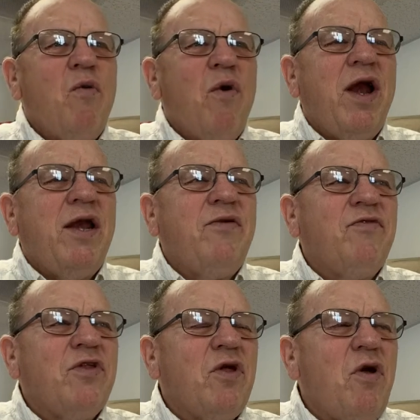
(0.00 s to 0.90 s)

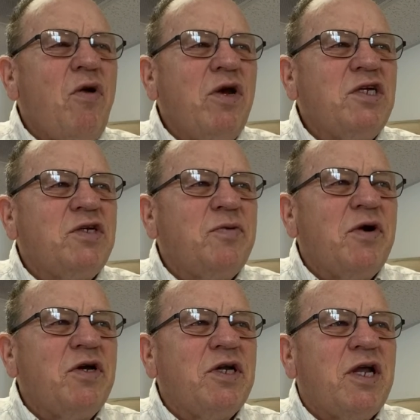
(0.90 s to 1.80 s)
waiting for the Holy
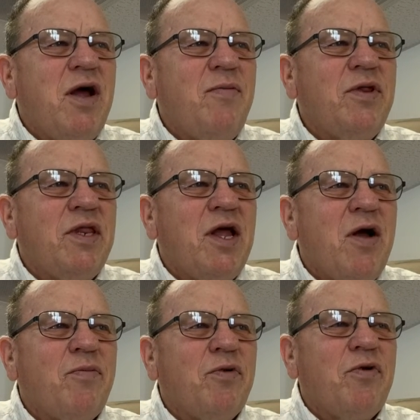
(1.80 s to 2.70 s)
Spirit to come in
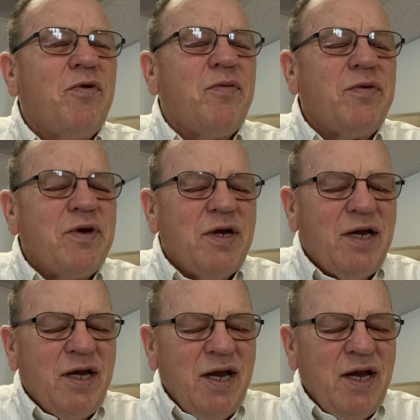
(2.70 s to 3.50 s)
the upper room